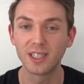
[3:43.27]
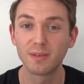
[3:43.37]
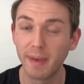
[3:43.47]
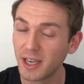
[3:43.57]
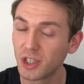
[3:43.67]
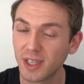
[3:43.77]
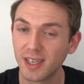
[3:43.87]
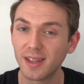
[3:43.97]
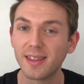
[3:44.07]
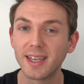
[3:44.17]

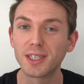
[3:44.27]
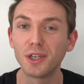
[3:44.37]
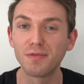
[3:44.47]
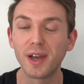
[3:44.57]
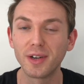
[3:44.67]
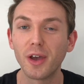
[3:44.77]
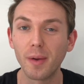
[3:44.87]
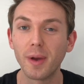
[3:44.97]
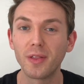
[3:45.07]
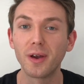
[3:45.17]
especially the things that you found out
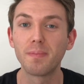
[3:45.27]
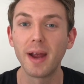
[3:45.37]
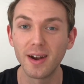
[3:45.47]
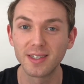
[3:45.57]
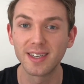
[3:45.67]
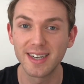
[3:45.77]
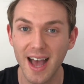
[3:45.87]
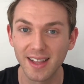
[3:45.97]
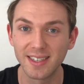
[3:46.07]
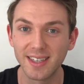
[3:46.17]
about their
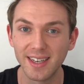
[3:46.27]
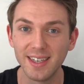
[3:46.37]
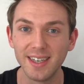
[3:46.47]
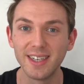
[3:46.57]
personality